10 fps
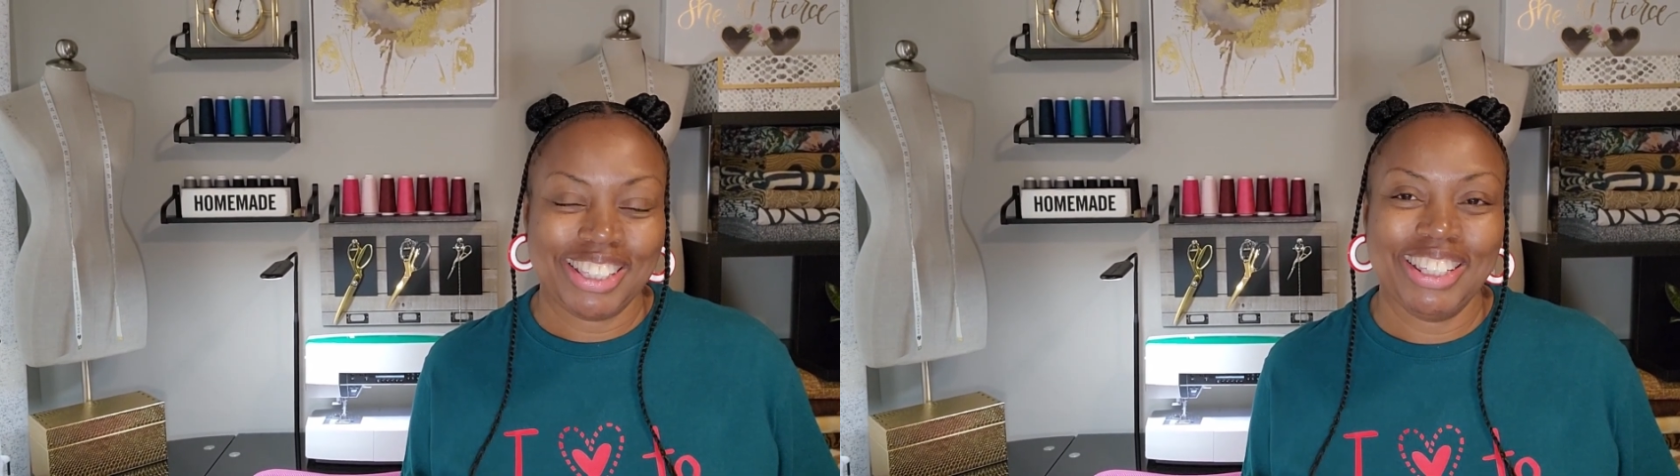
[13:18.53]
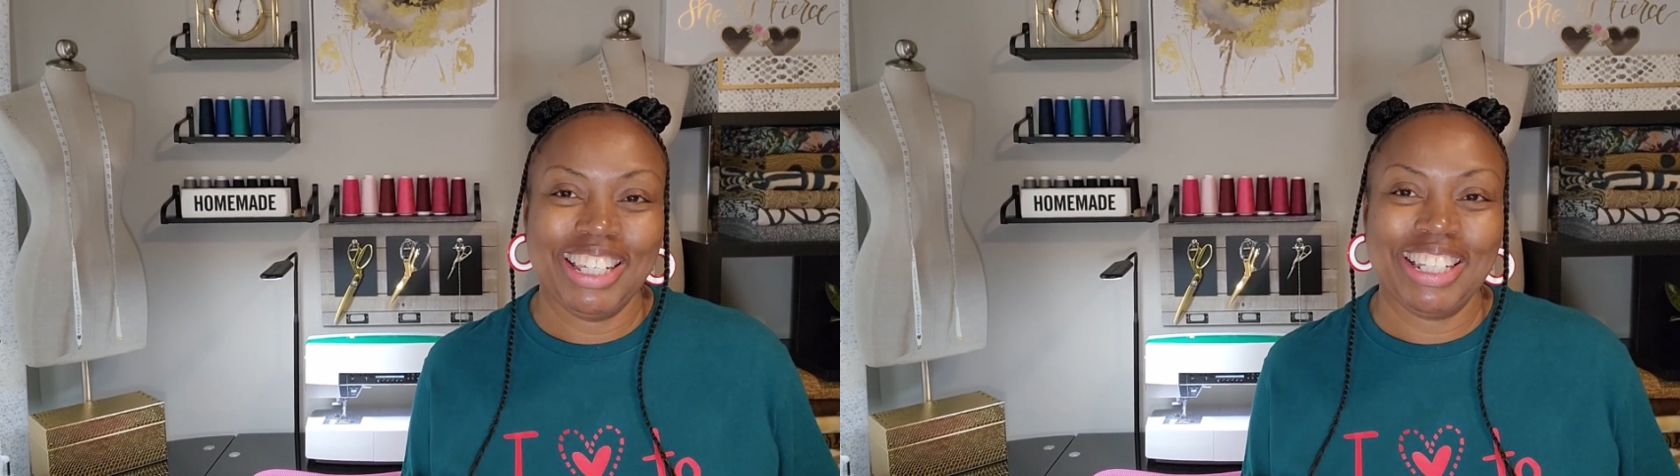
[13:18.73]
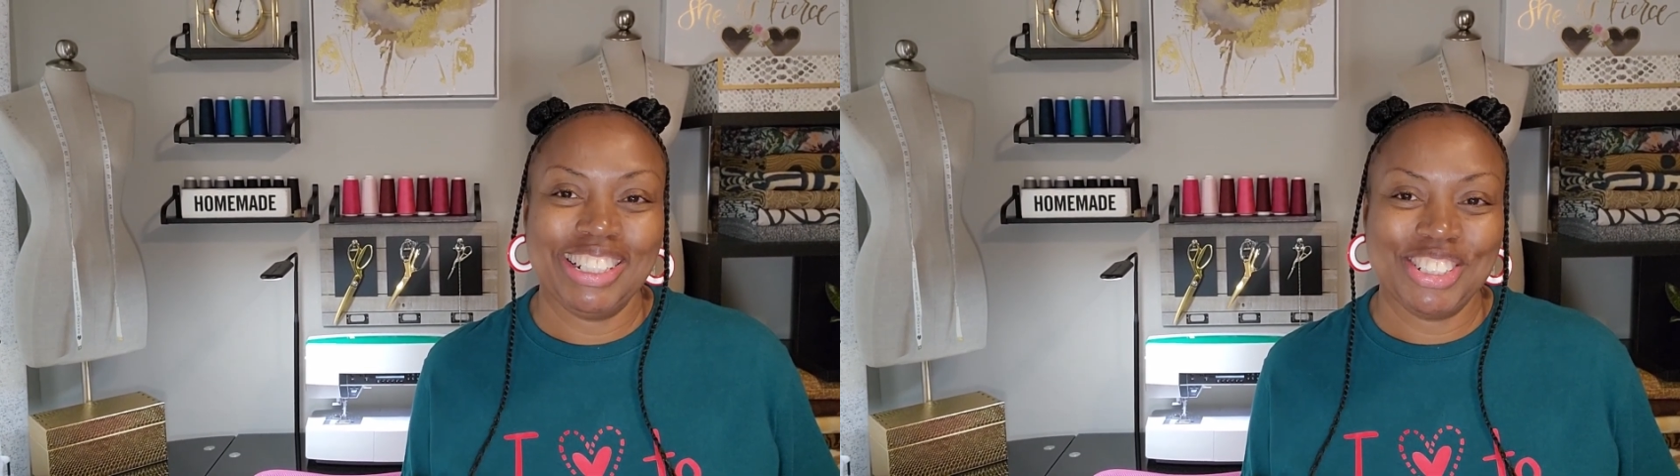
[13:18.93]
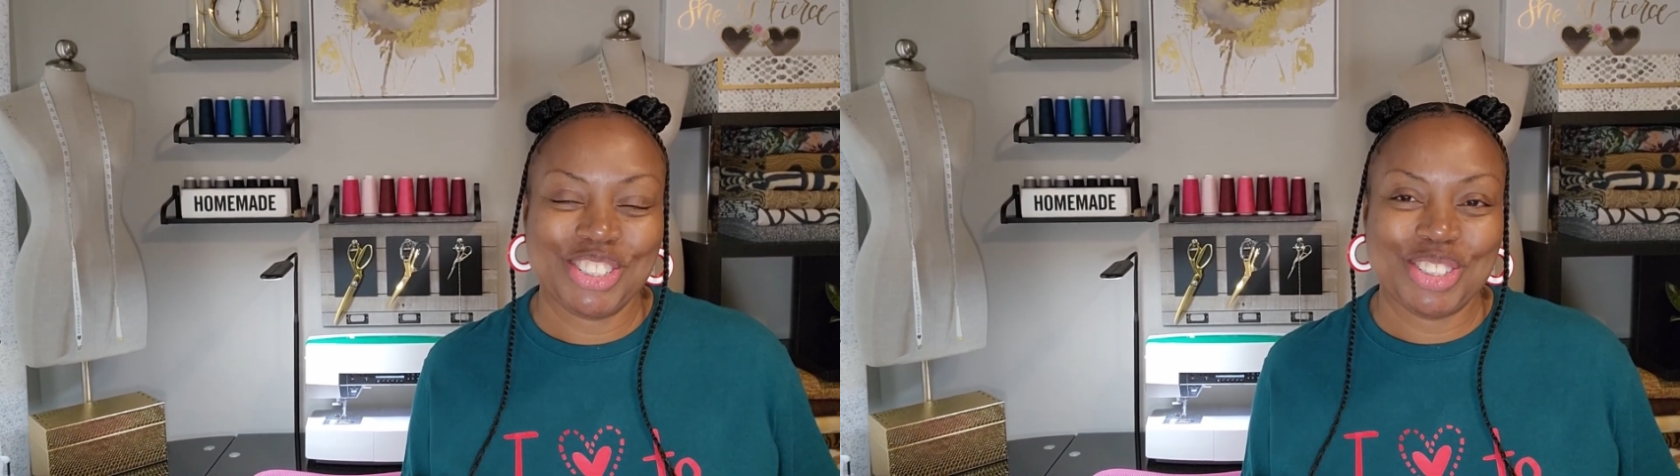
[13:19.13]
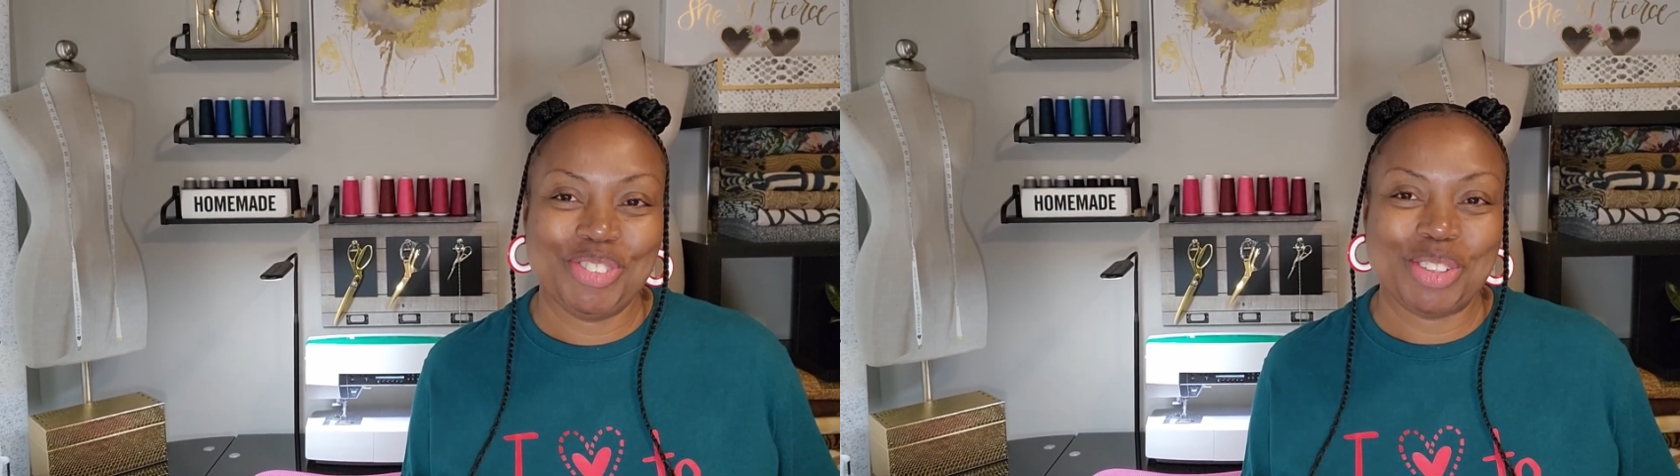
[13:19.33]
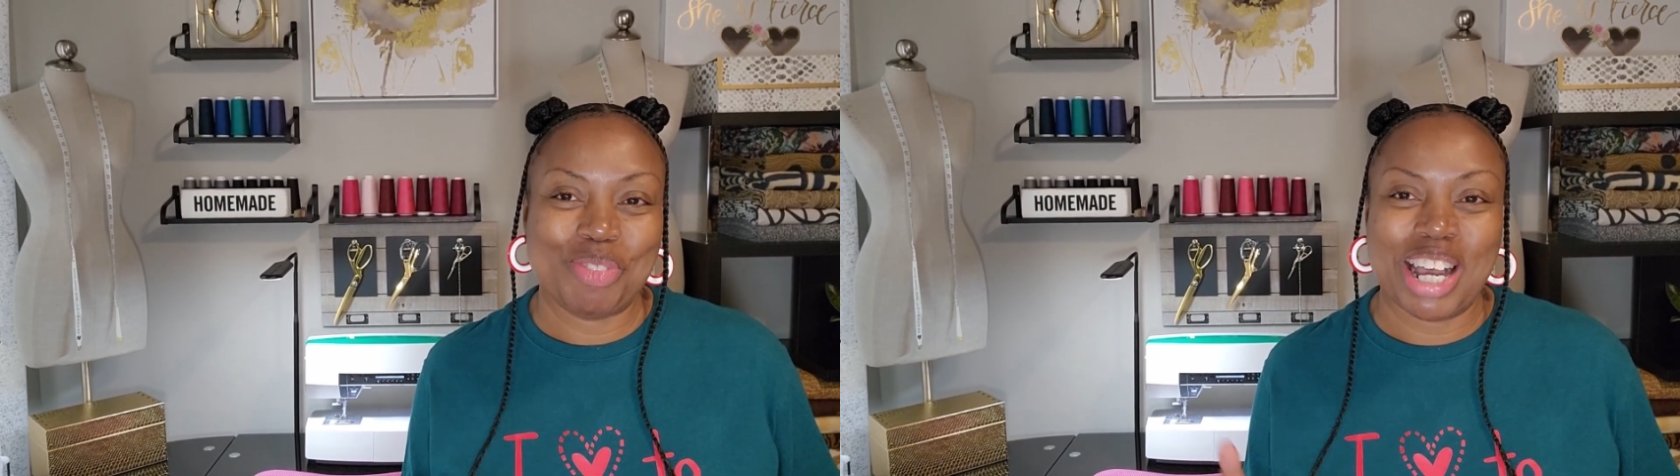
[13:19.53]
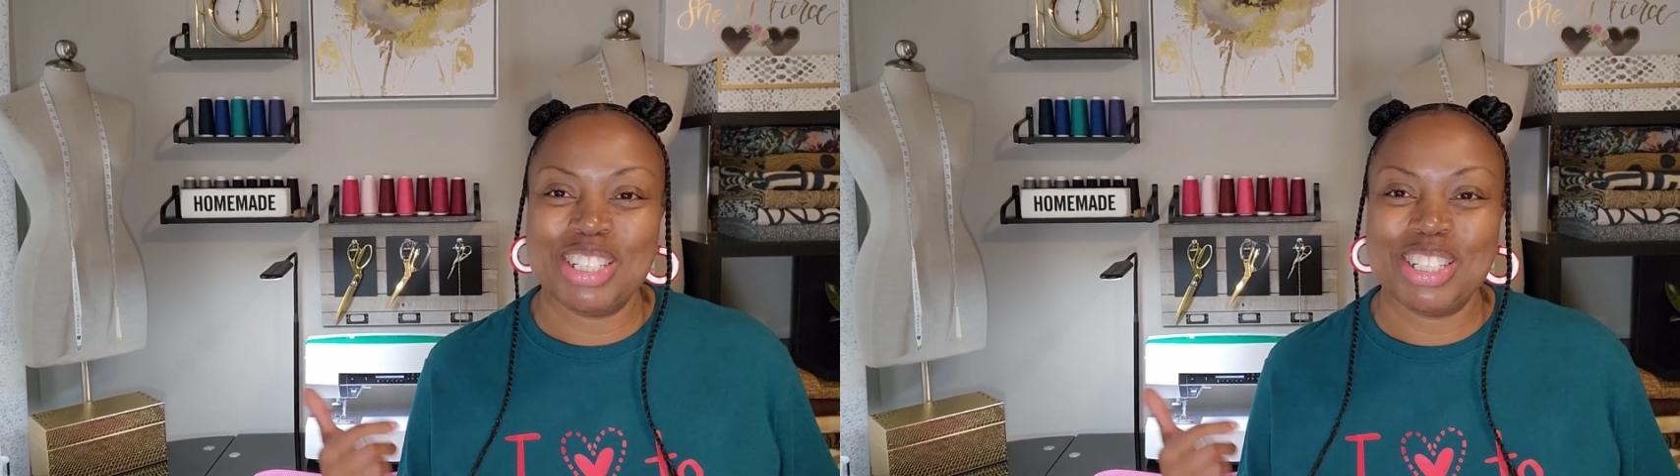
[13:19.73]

the link in the description box